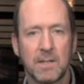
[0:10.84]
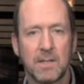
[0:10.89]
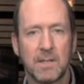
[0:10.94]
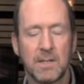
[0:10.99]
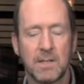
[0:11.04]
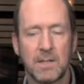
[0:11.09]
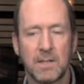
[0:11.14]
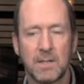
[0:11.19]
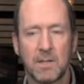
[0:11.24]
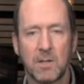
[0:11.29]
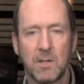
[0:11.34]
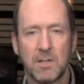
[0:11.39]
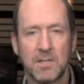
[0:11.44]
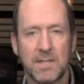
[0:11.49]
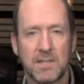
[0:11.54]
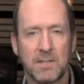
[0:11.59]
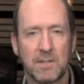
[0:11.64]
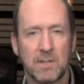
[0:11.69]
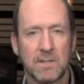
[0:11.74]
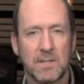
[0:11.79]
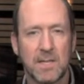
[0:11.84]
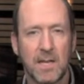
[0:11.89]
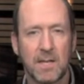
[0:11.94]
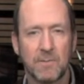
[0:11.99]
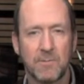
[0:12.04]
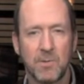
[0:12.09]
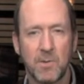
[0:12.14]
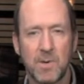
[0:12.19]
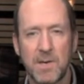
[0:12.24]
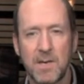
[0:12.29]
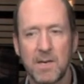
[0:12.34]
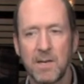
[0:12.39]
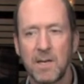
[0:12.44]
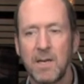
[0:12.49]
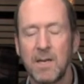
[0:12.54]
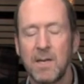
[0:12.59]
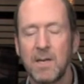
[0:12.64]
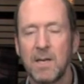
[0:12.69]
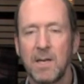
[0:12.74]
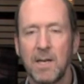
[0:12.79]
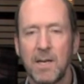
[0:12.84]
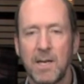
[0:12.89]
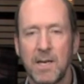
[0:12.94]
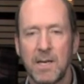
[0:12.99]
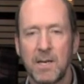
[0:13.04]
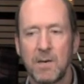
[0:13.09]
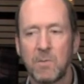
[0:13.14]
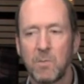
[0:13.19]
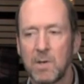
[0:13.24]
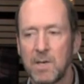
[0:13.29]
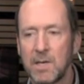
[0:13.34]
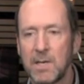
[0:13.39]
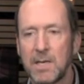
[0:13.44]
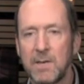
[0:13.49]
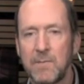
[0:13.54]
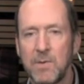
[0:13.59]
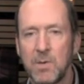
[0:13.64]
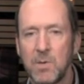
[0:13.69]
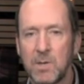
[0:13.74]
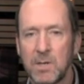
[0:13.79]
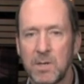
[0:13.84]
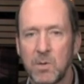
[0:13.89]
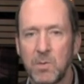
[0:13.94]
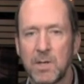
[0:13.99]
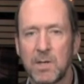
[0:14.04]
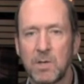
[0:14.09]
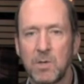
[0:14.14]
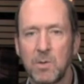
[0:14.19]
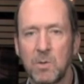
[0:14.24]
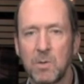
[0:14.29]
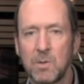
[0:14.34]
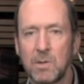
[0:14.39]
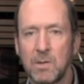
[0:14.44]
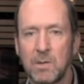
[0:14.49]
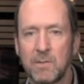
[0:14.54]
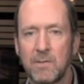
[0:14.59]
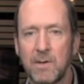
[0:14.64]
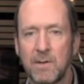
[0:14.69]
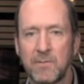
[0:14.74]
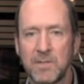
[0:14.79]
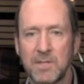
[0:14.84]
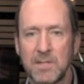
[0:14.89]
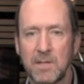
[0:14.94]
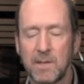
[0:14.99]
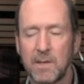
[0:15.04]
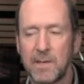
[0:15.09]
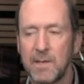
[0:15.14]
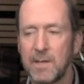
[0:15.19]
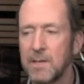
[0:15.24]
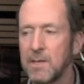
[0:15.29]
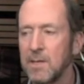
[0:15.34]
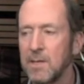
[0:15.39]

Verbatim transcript: in Los Angeles, California, and we're going to give you a quick tour of our facility.